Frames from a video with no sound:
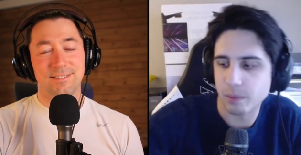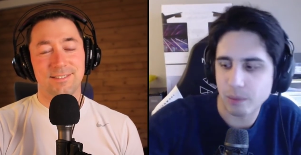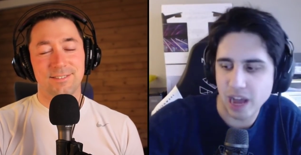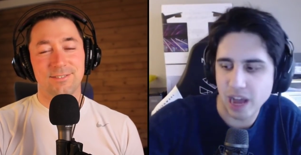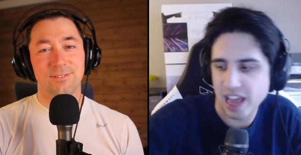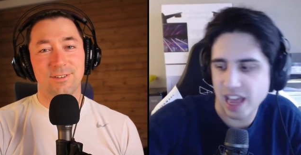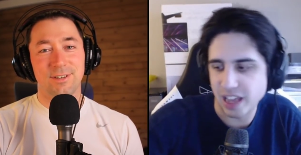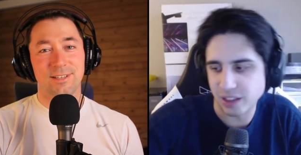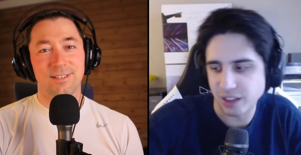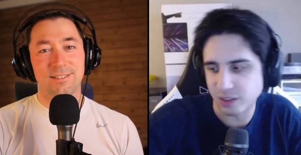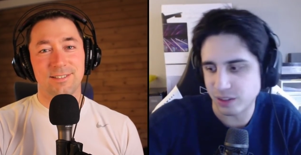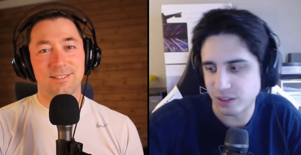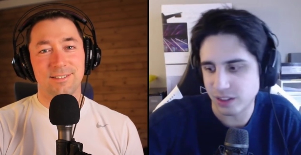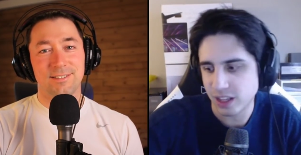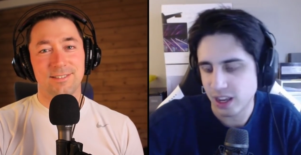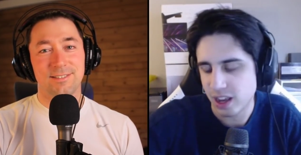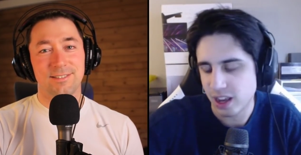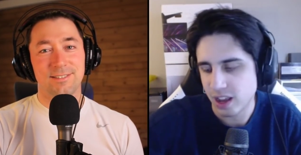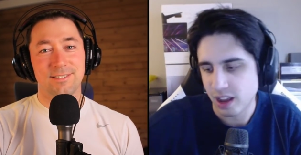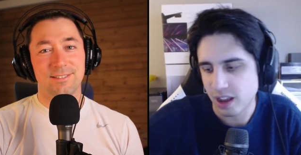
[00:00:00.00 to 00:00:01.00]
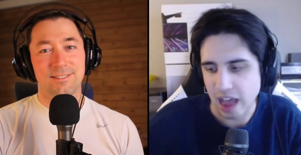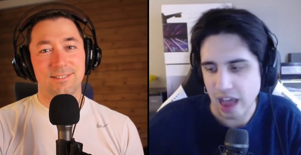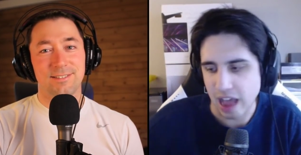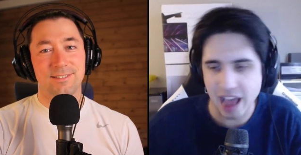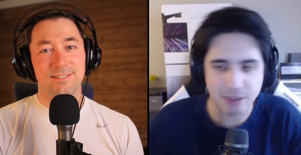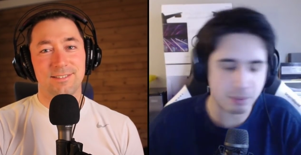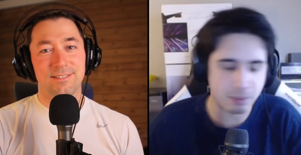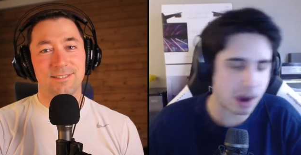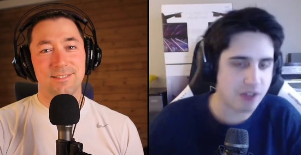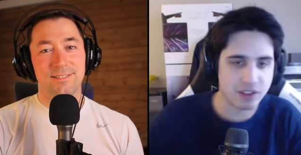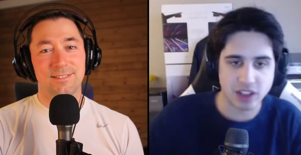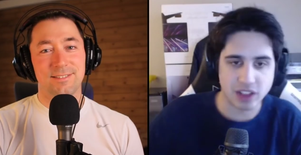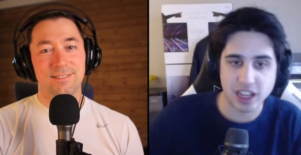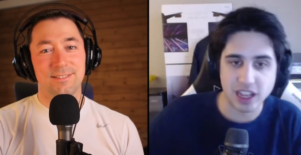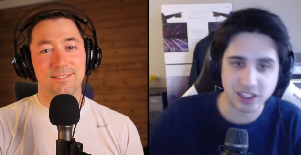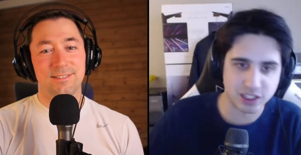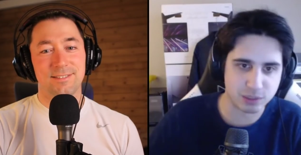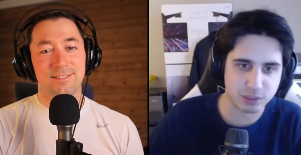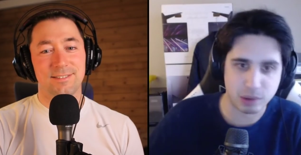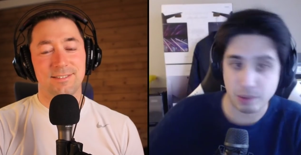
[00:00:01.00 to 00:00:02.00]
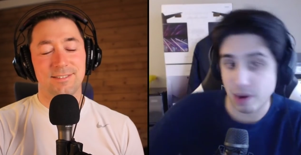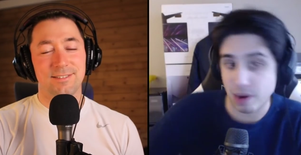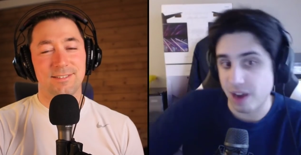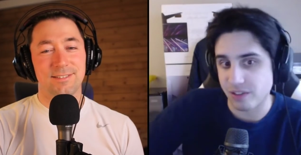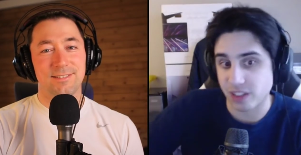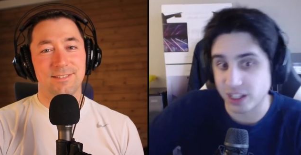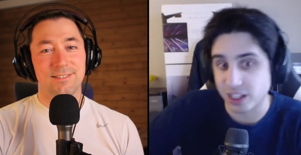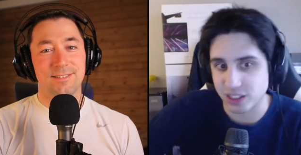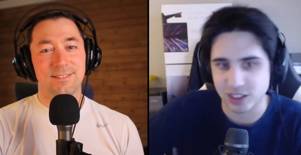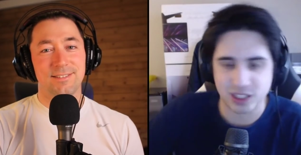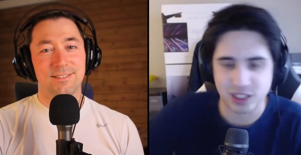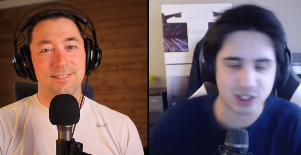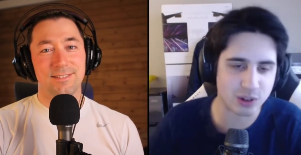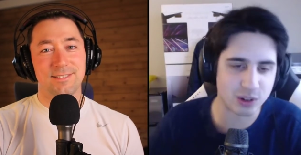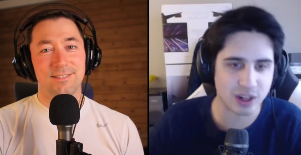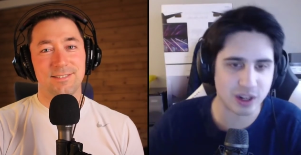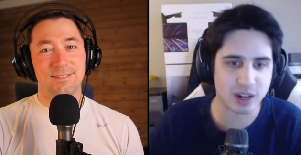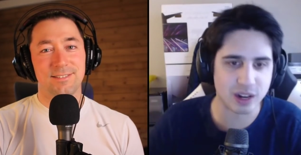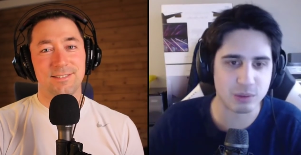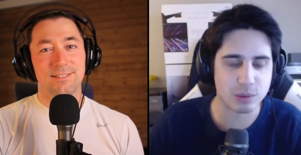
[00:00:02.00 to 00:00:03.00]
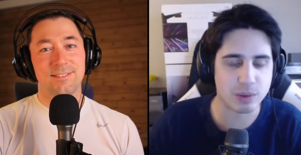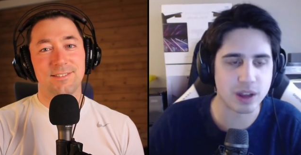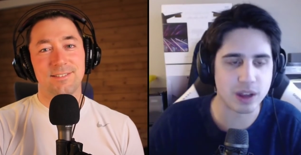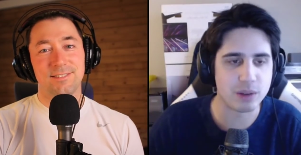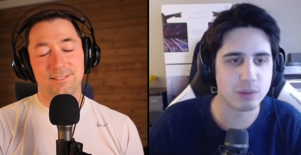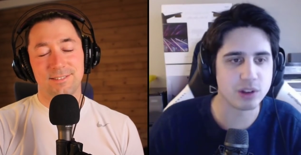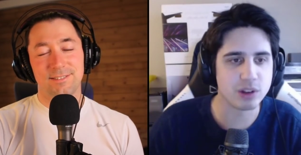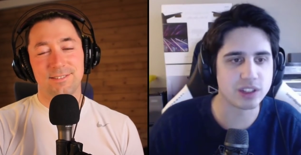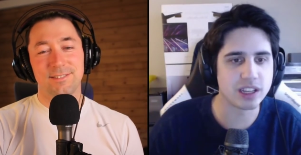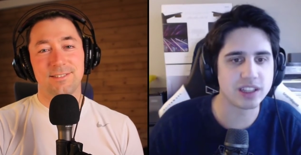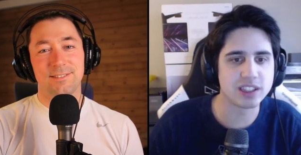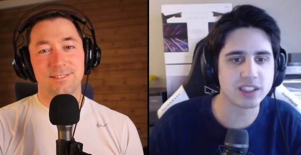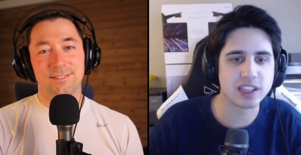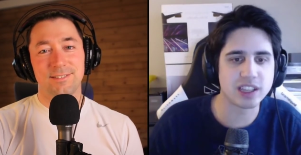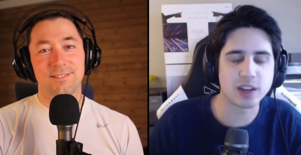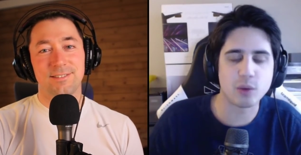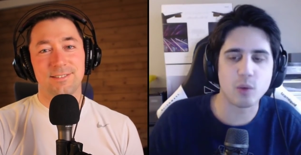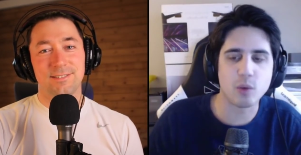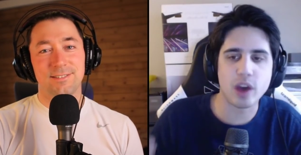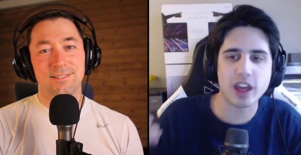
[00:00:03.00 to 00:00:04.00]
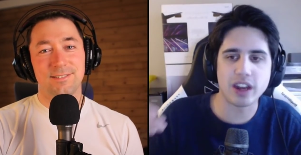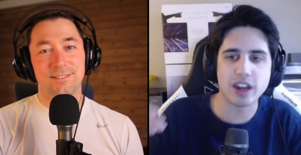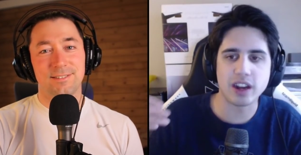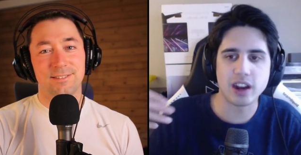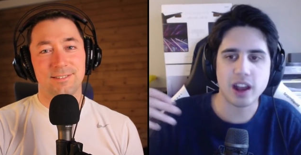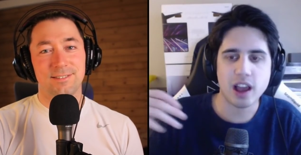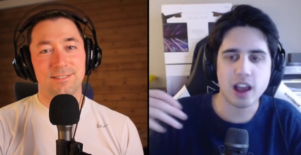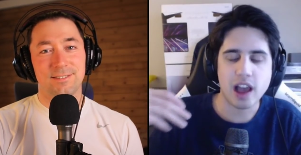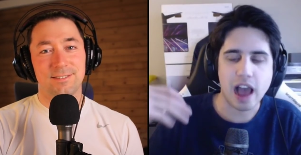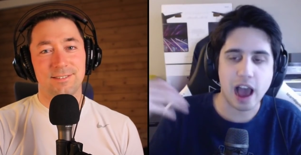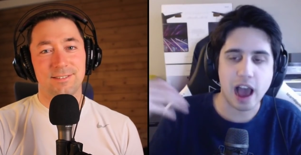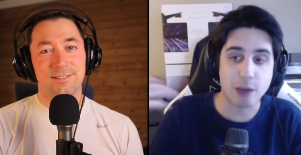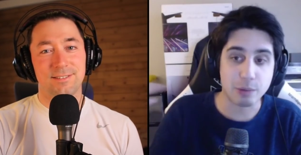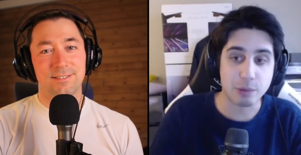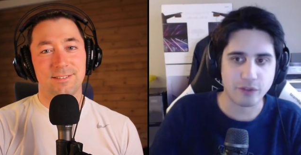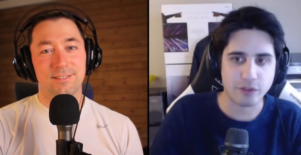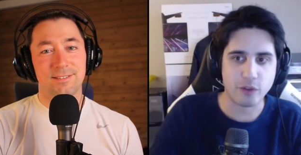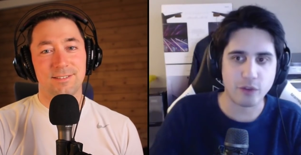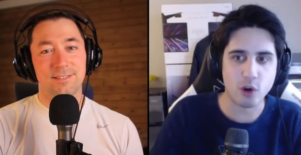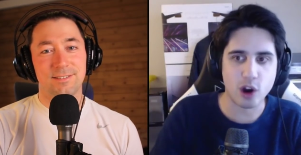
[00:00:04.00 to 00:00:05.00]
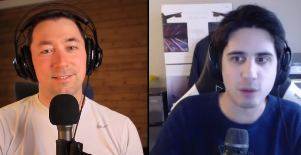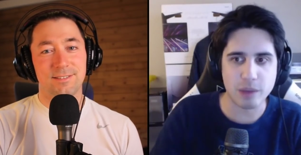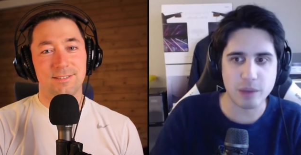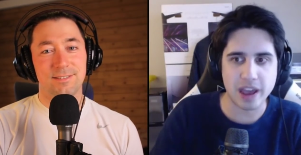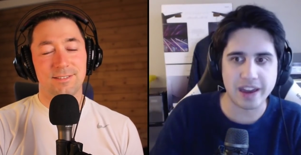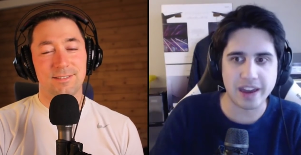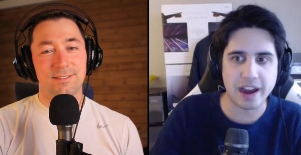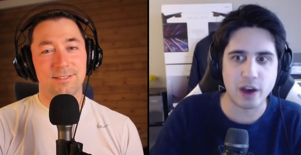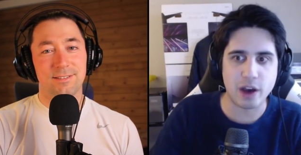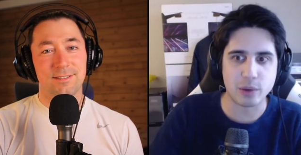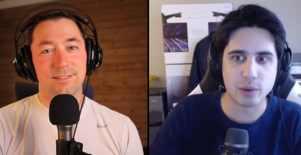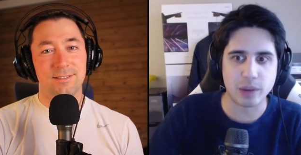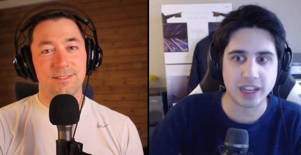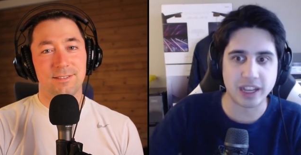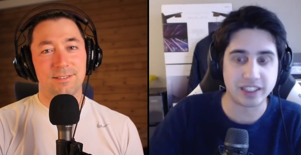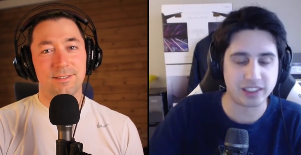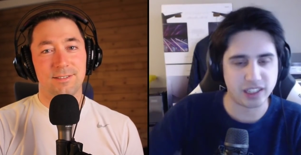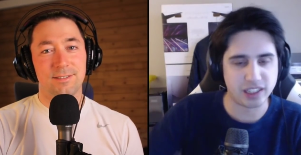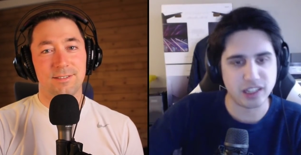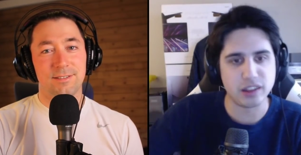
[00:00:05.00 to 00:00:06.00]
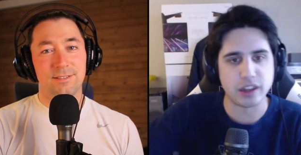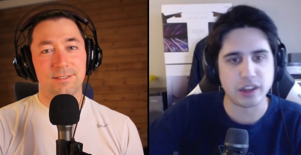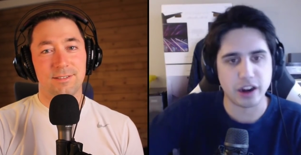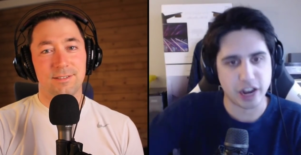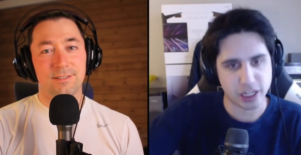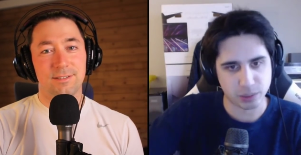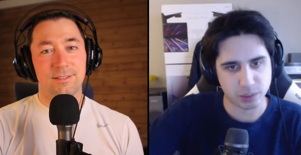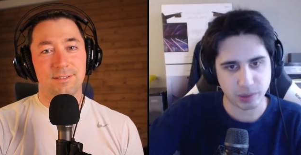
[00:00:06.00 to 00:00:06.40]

Speaker 1: right. My I had private lessons. My private lesson teacher would hear me play it a million times. It's like when I'd perform and I would exceed their